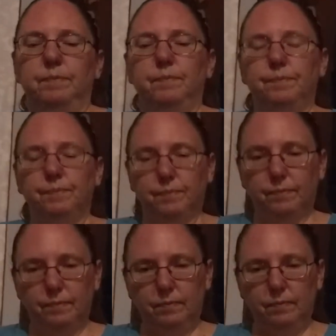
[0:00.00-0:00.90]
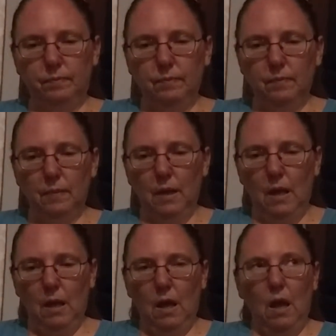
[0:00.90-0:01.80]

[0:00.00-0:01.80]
Nobody speaks.